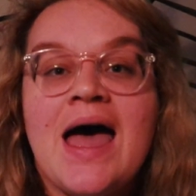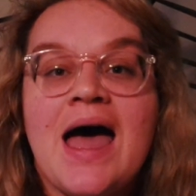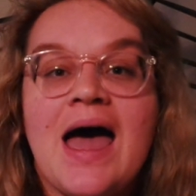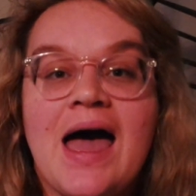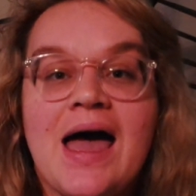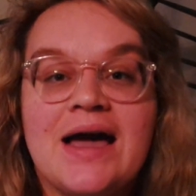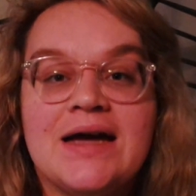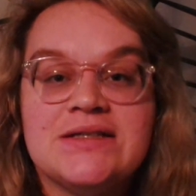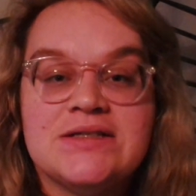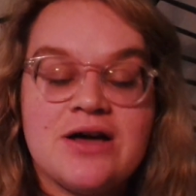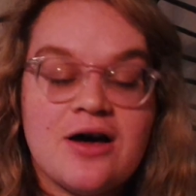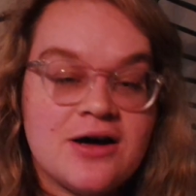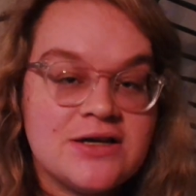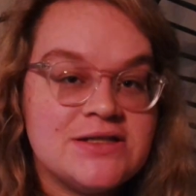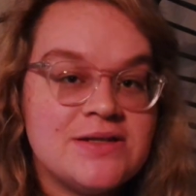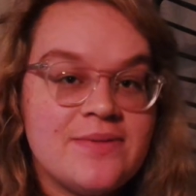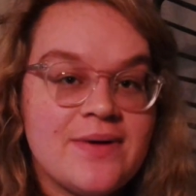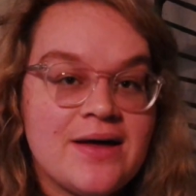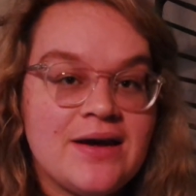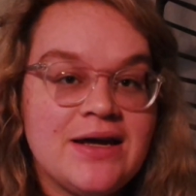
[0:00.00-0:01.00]
I
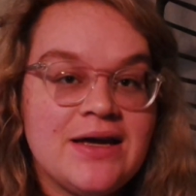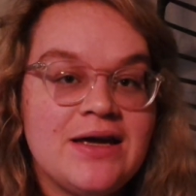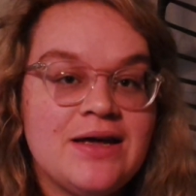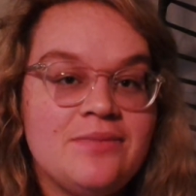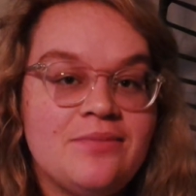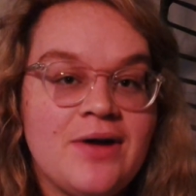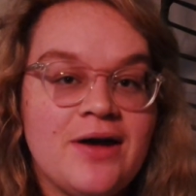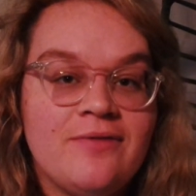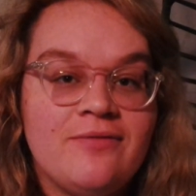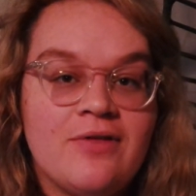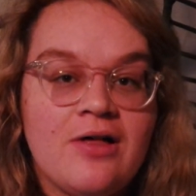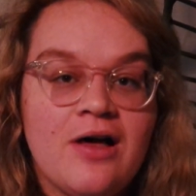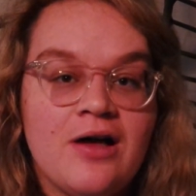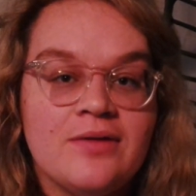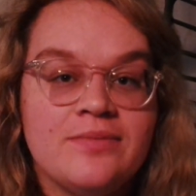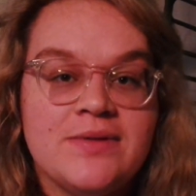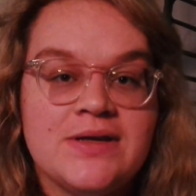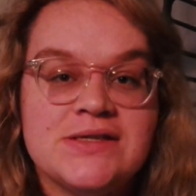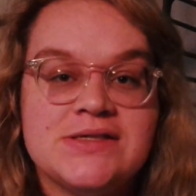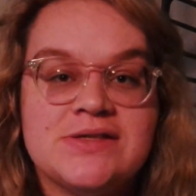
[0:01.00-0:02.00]
talked about it in my
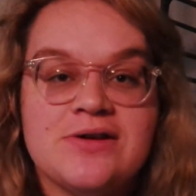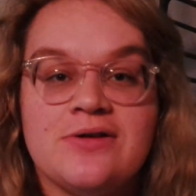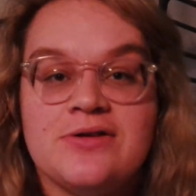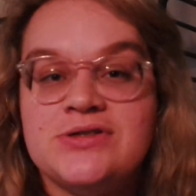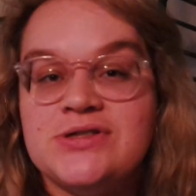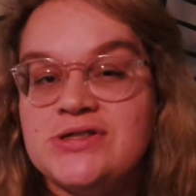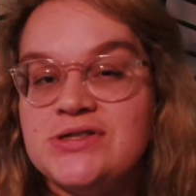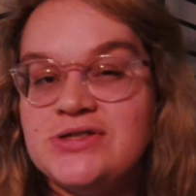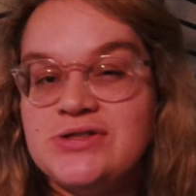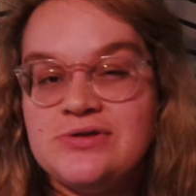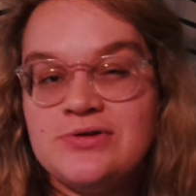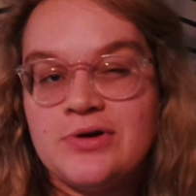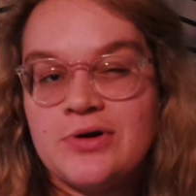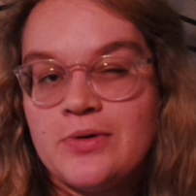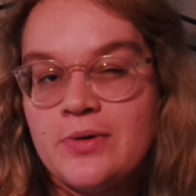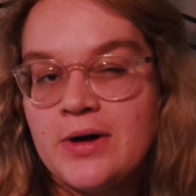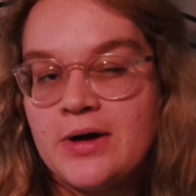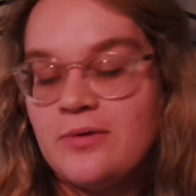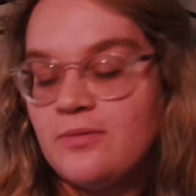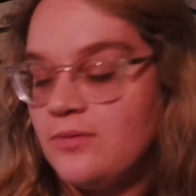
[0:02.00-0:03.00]
Vlogmas, so I'll just do a
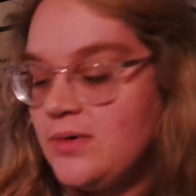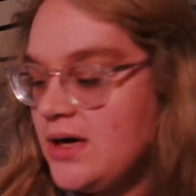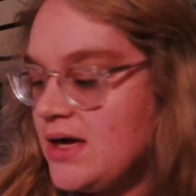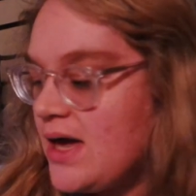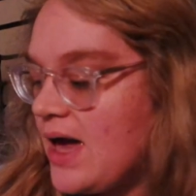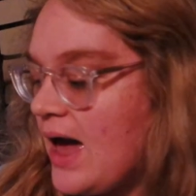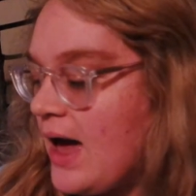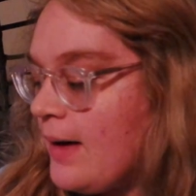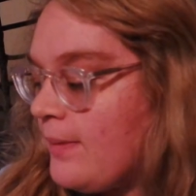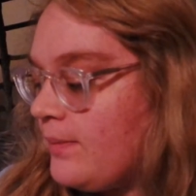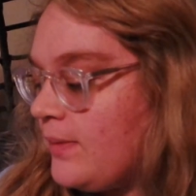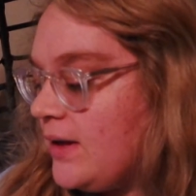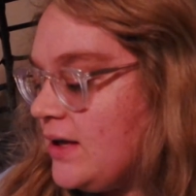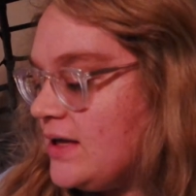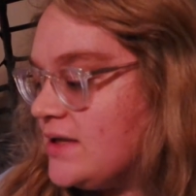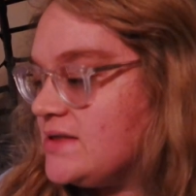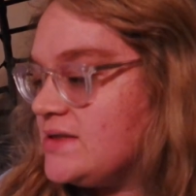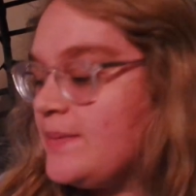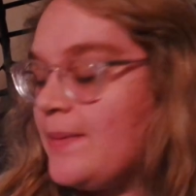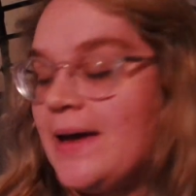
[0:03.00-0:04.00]
quick recap.
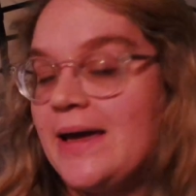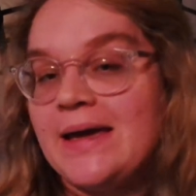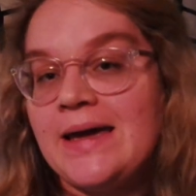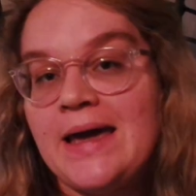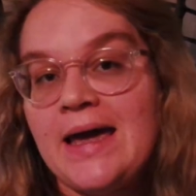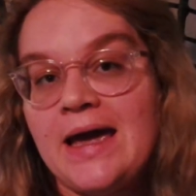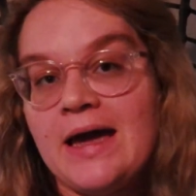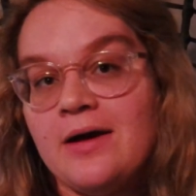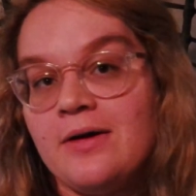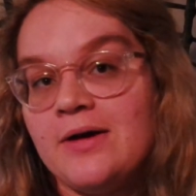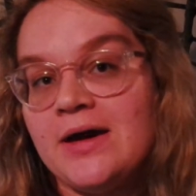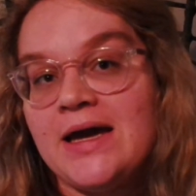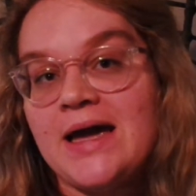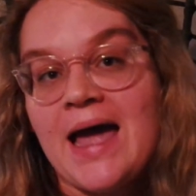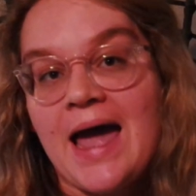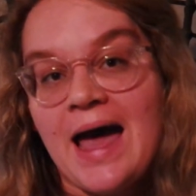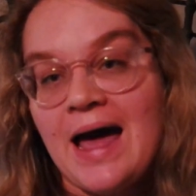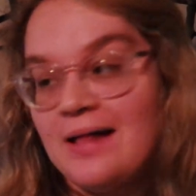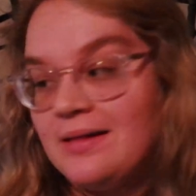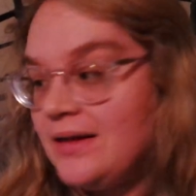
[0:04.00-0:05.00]
It's by Carrie
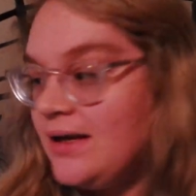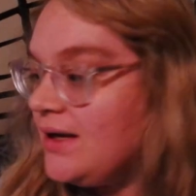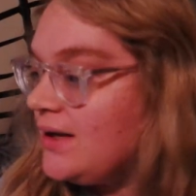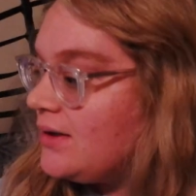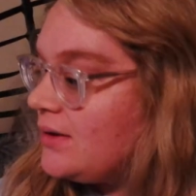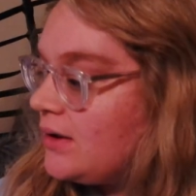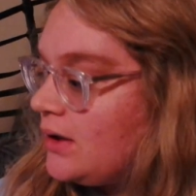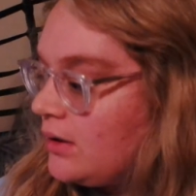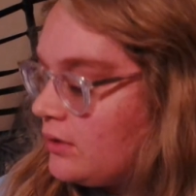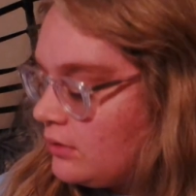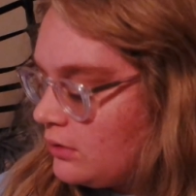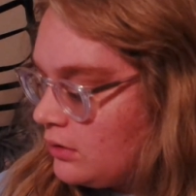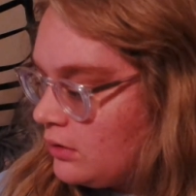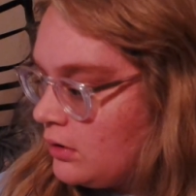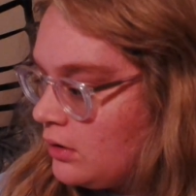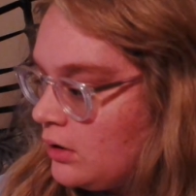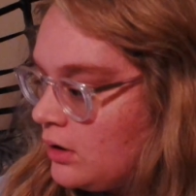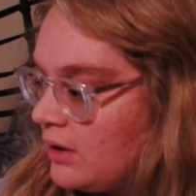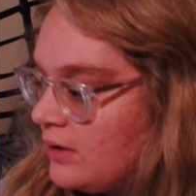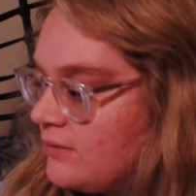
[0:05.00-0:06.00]
Allen,
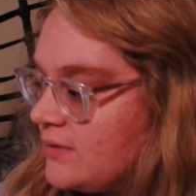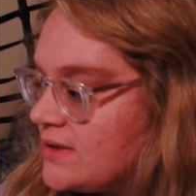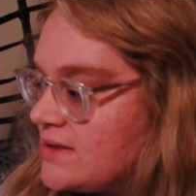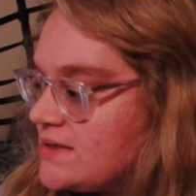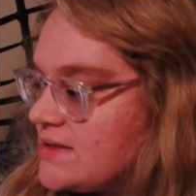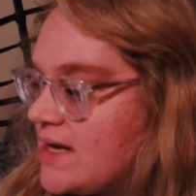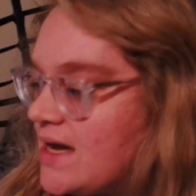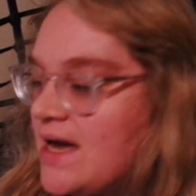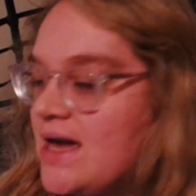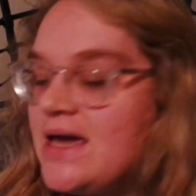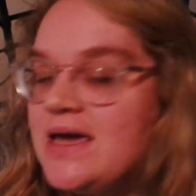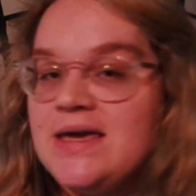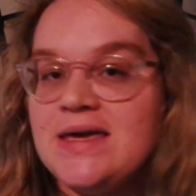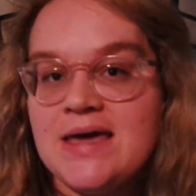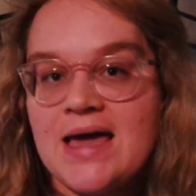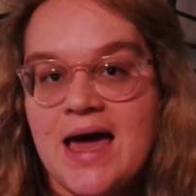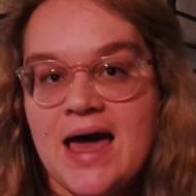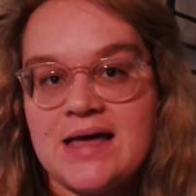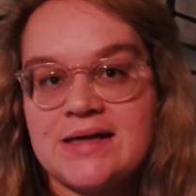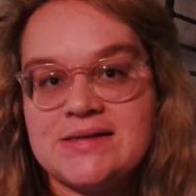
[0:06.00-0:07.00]
I want to say.
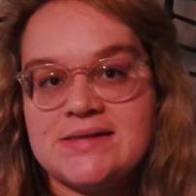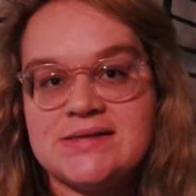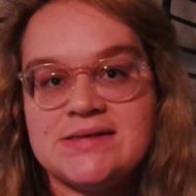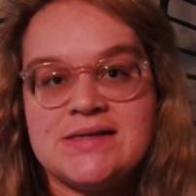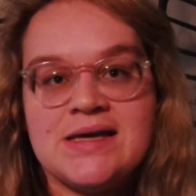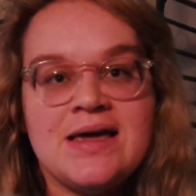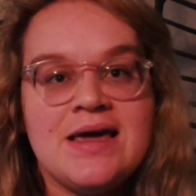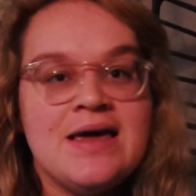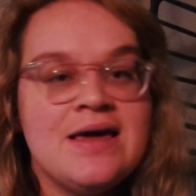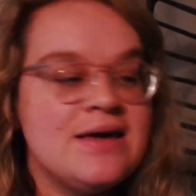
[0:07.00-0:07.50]
Yes.